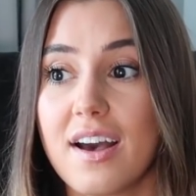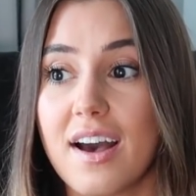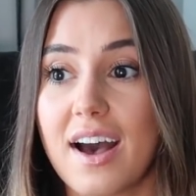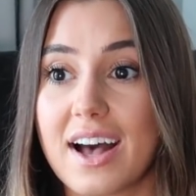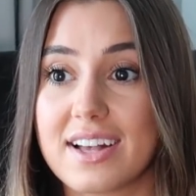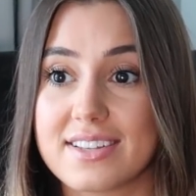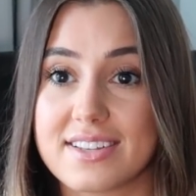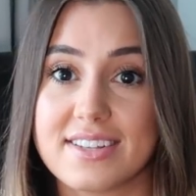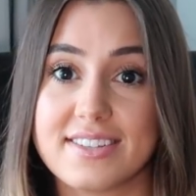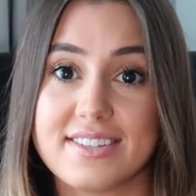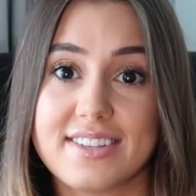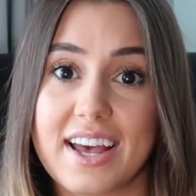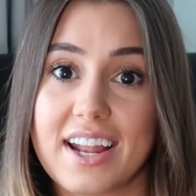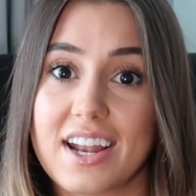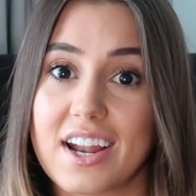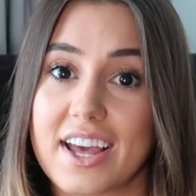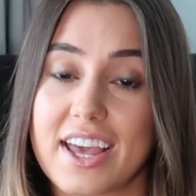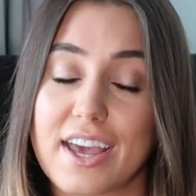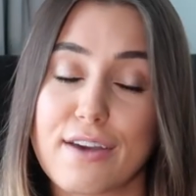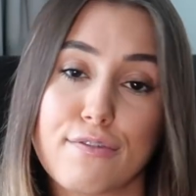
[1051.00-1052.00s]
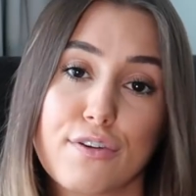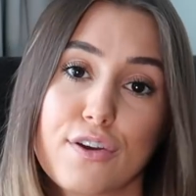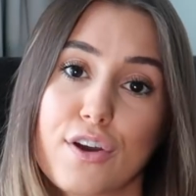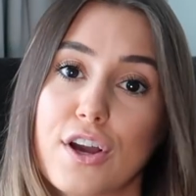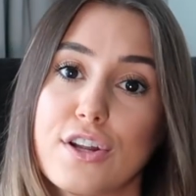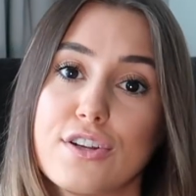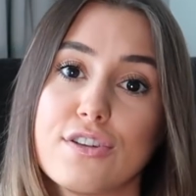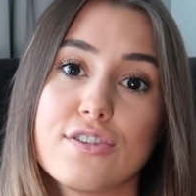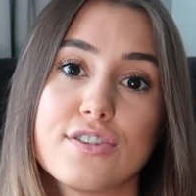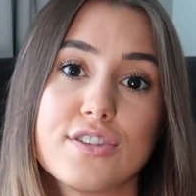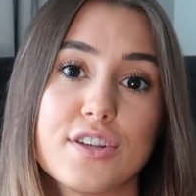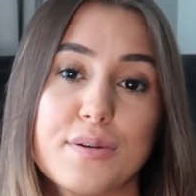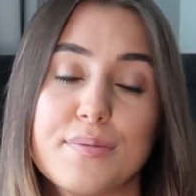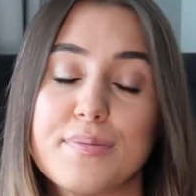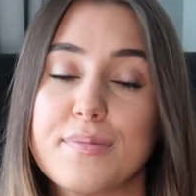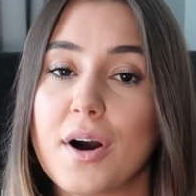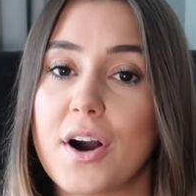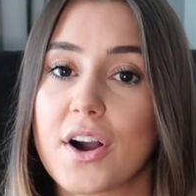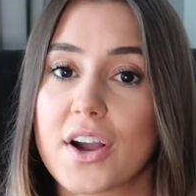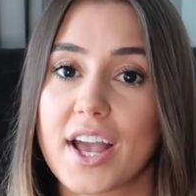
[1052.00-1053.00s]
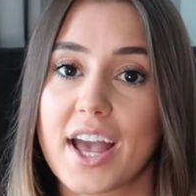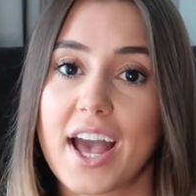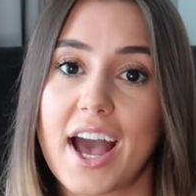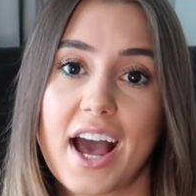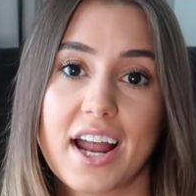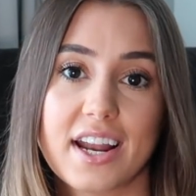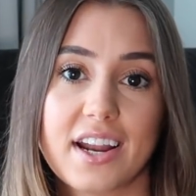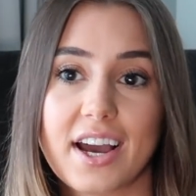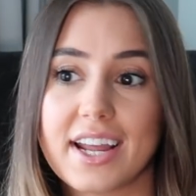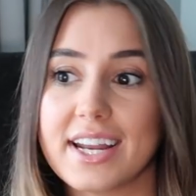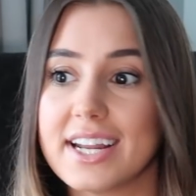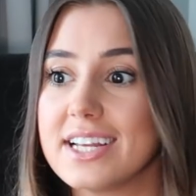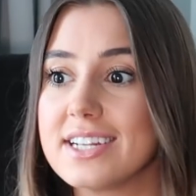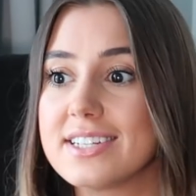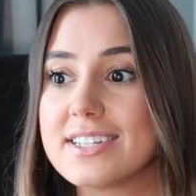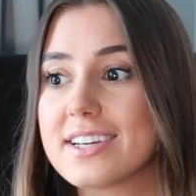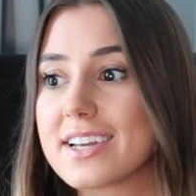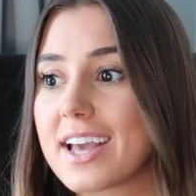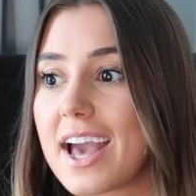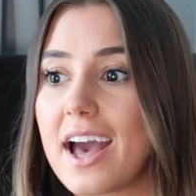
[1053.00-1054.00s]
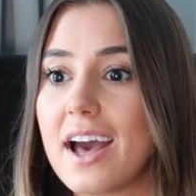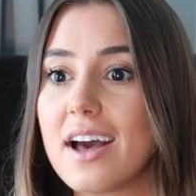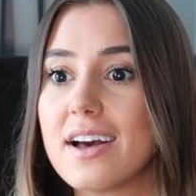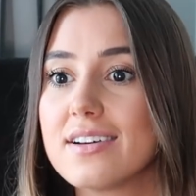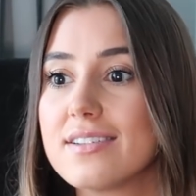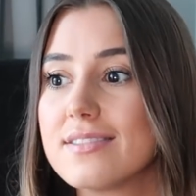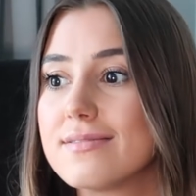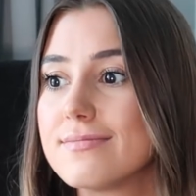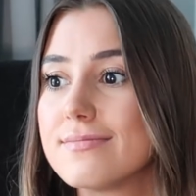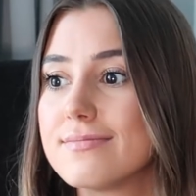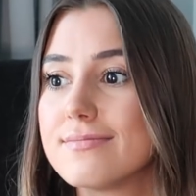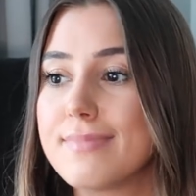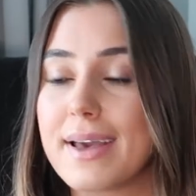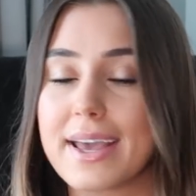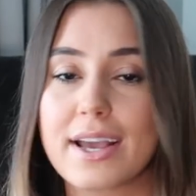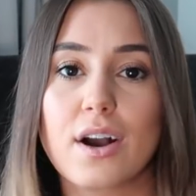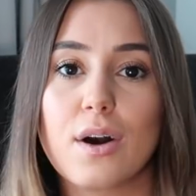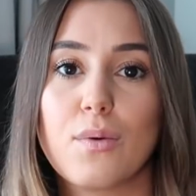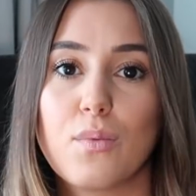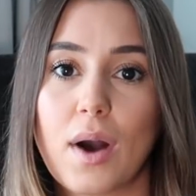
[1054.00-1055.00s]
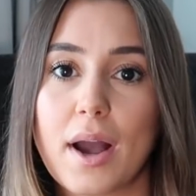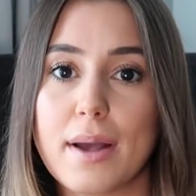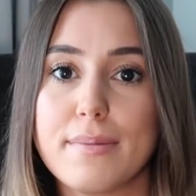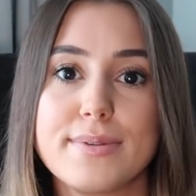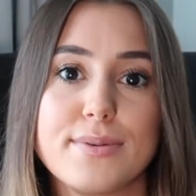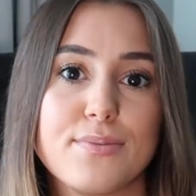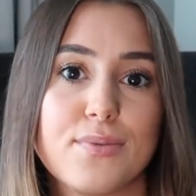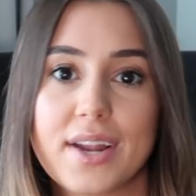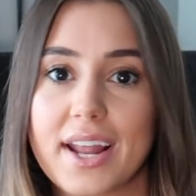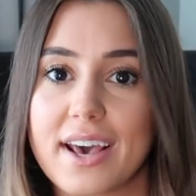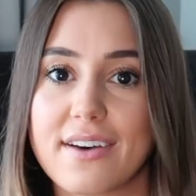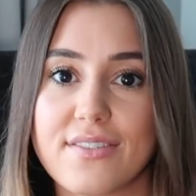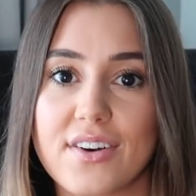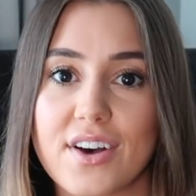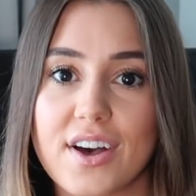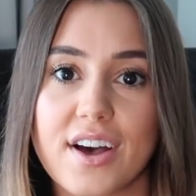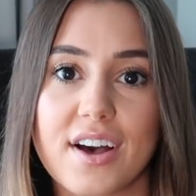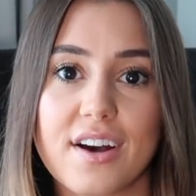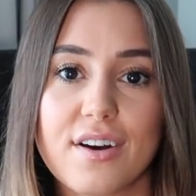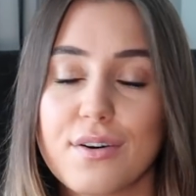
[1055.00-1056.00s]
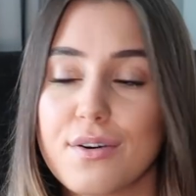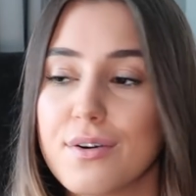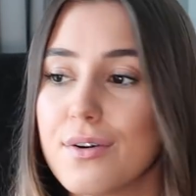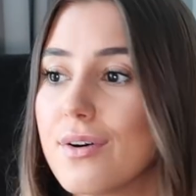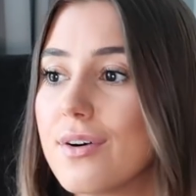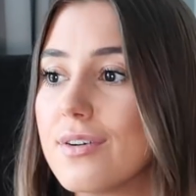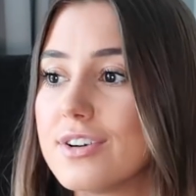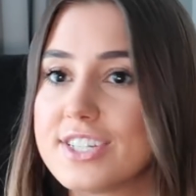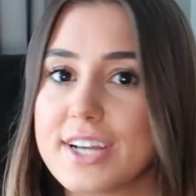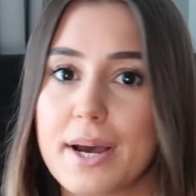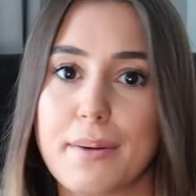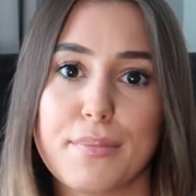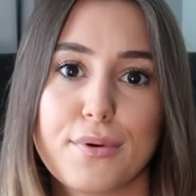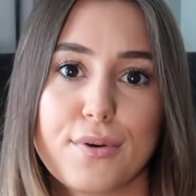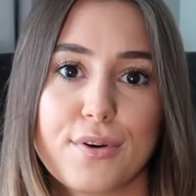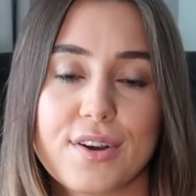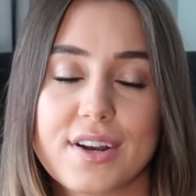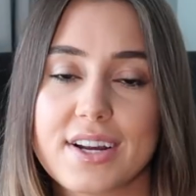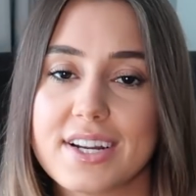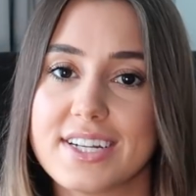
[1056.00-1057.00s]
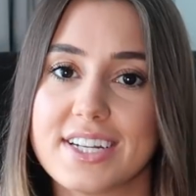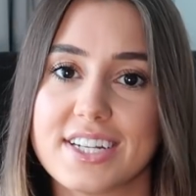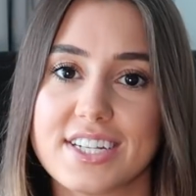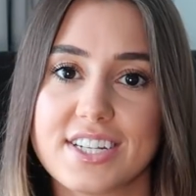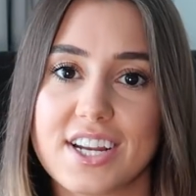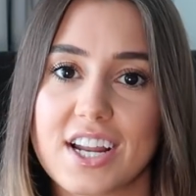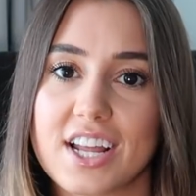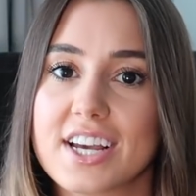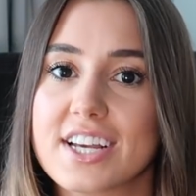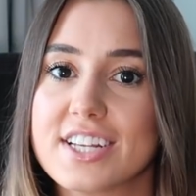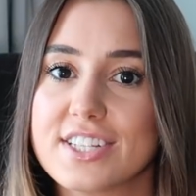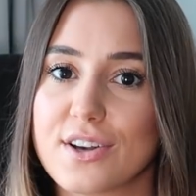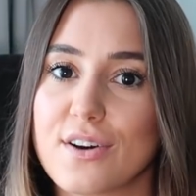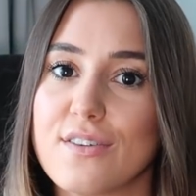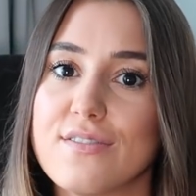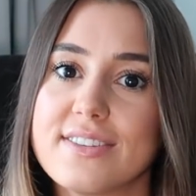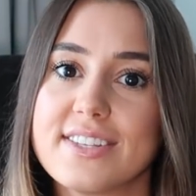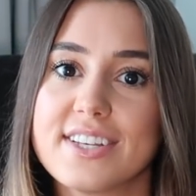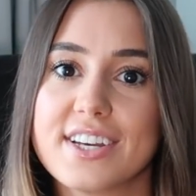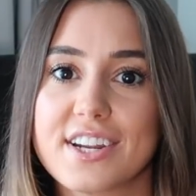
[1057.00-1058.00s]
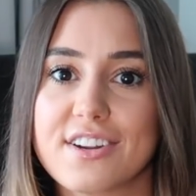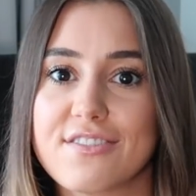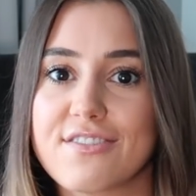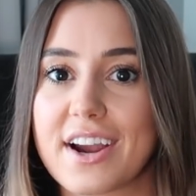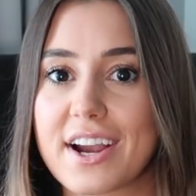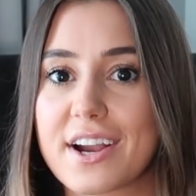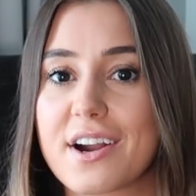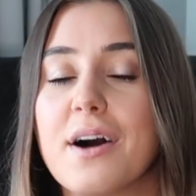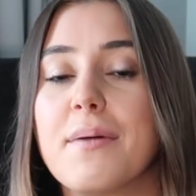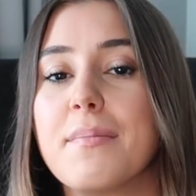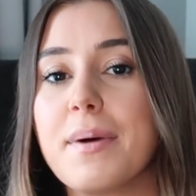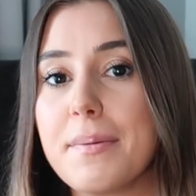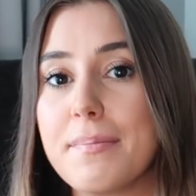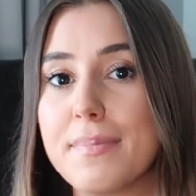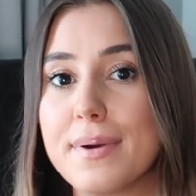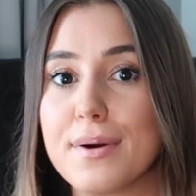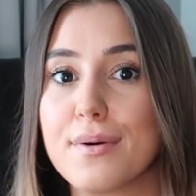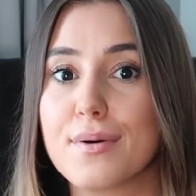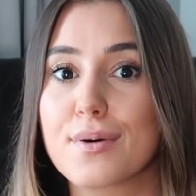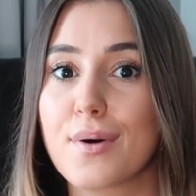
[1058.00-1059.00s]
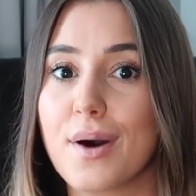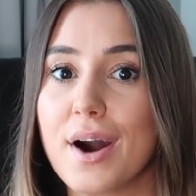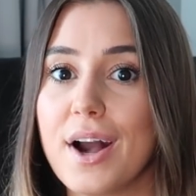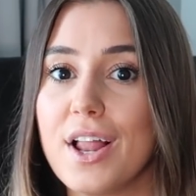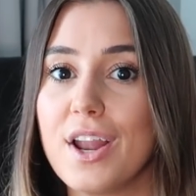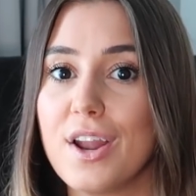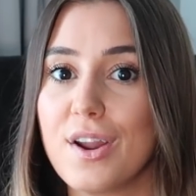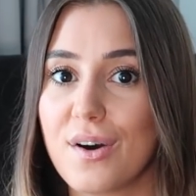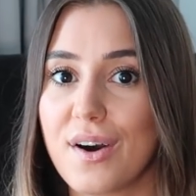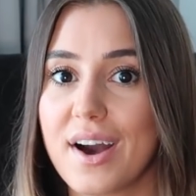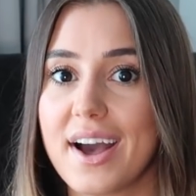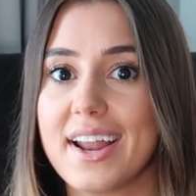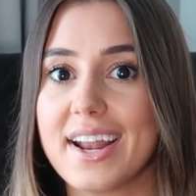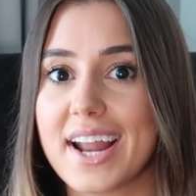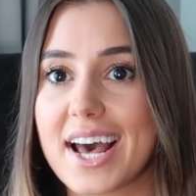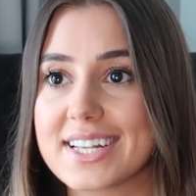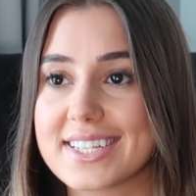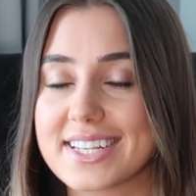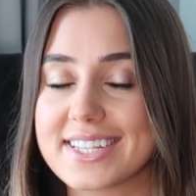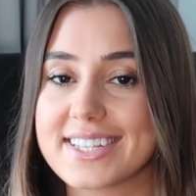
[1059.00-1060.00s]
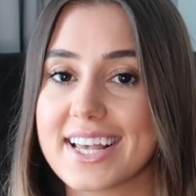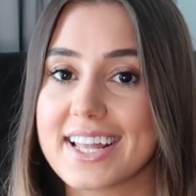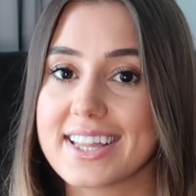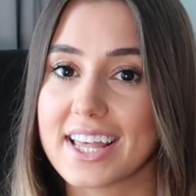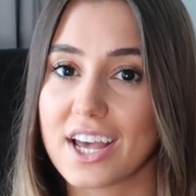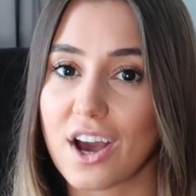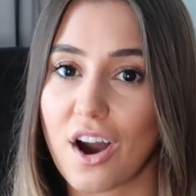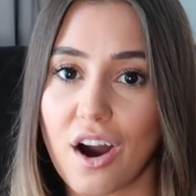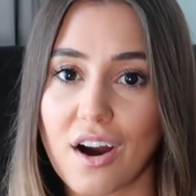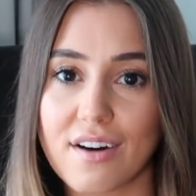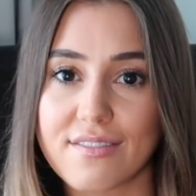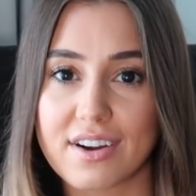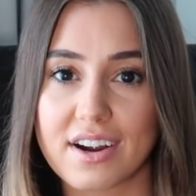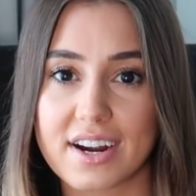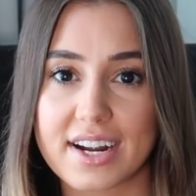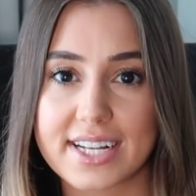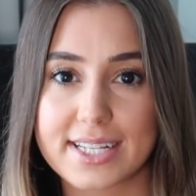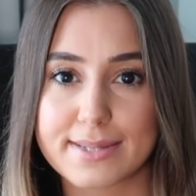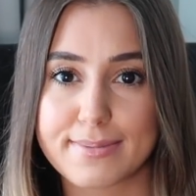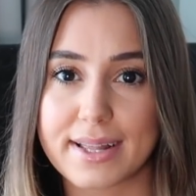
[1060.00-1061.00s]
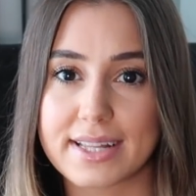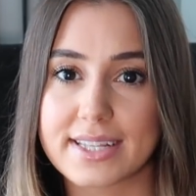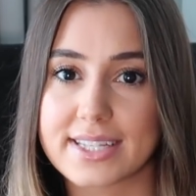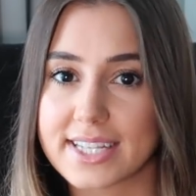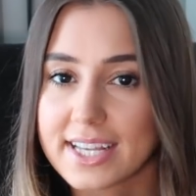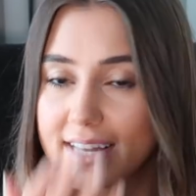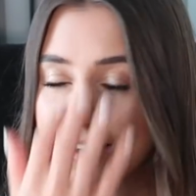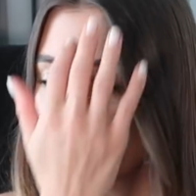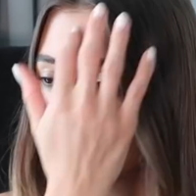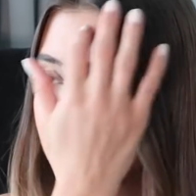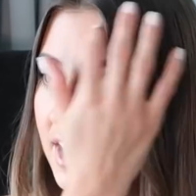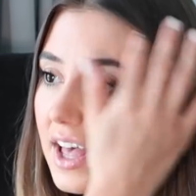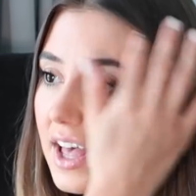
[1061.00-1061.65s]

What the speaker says: as I said, like if you go to a supermarket and I need to get makeup wipes, whatever, or shampoo and conditioner, like it's obviously going to rack up my bill quite a lot, and as I said, they are very expensive.